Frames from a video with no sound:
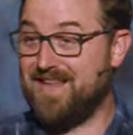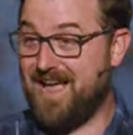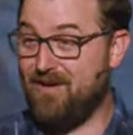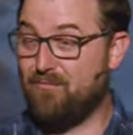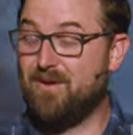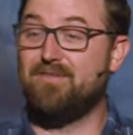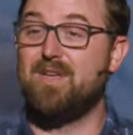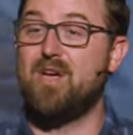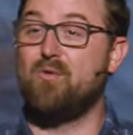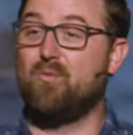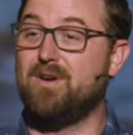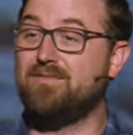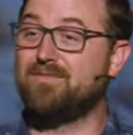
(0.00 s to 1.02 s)
down? What if,
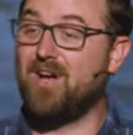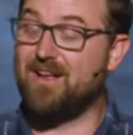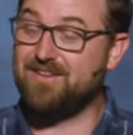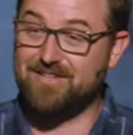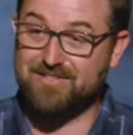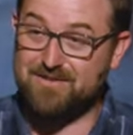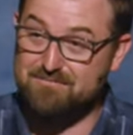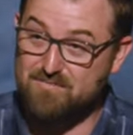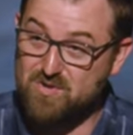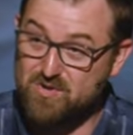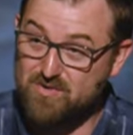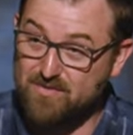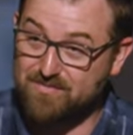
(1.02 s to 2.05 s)
what if God doesn't
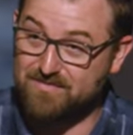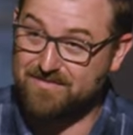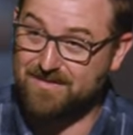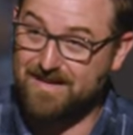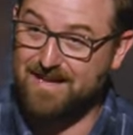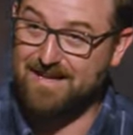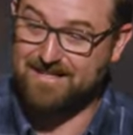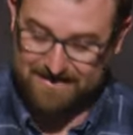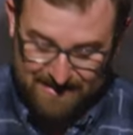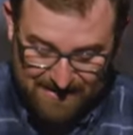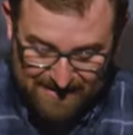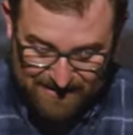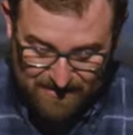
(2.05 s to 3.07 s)
move? See,
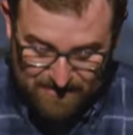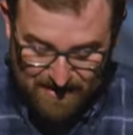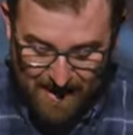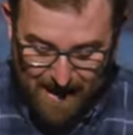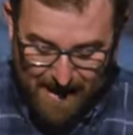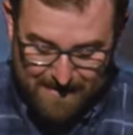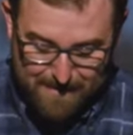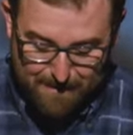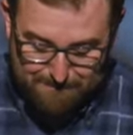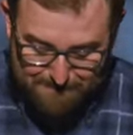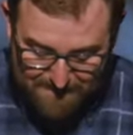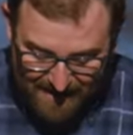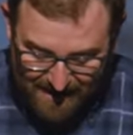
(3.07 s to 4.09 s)
this is an
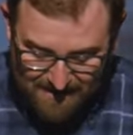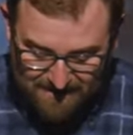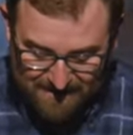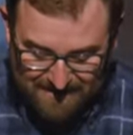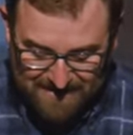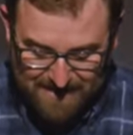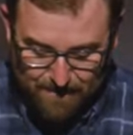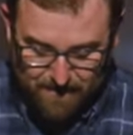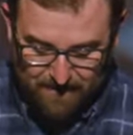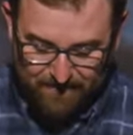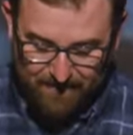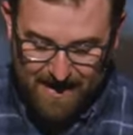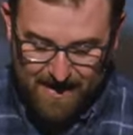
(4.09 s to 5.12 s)
amazing step of
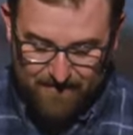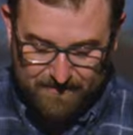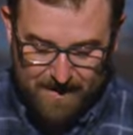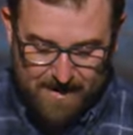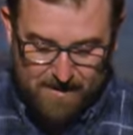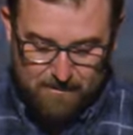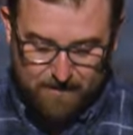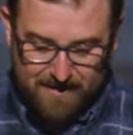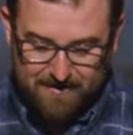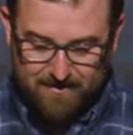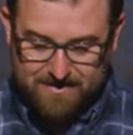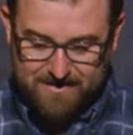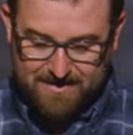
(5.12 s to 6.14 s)
faith.
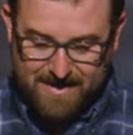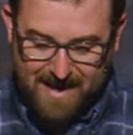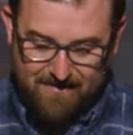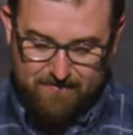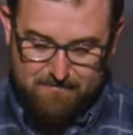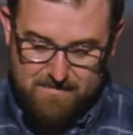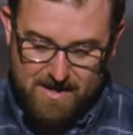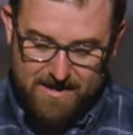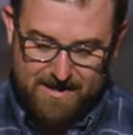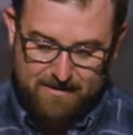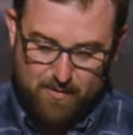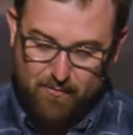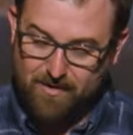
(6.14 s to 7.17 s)
Peter doesn't have
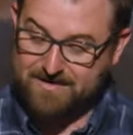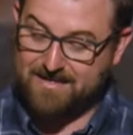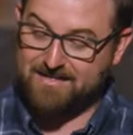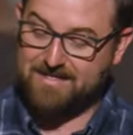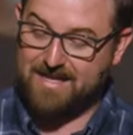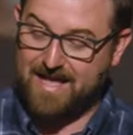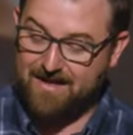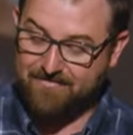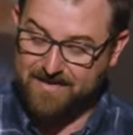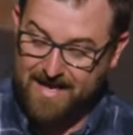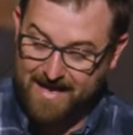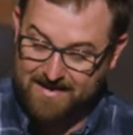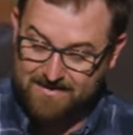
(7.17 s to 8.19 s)
money, but what does he have?
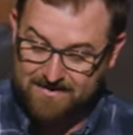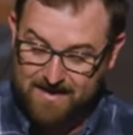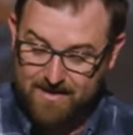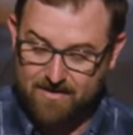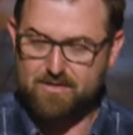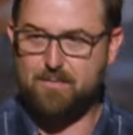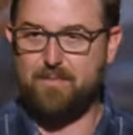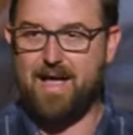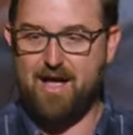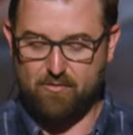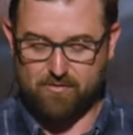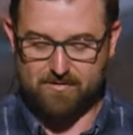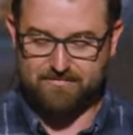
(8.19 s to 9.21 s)
He has the
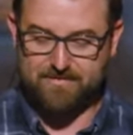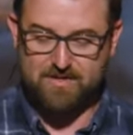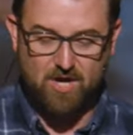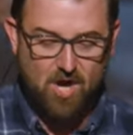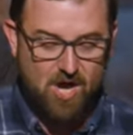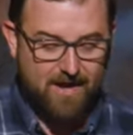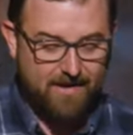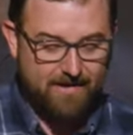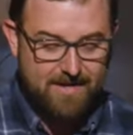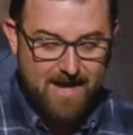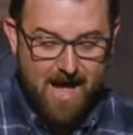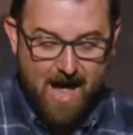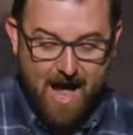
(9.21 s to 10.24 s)
power of God.
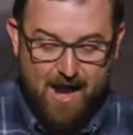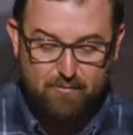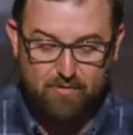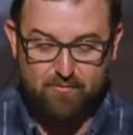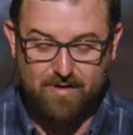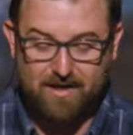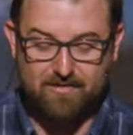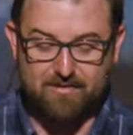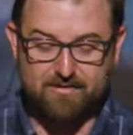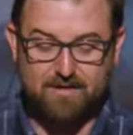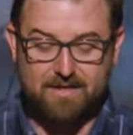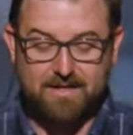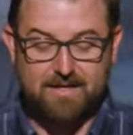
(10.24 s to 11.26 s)
I would rather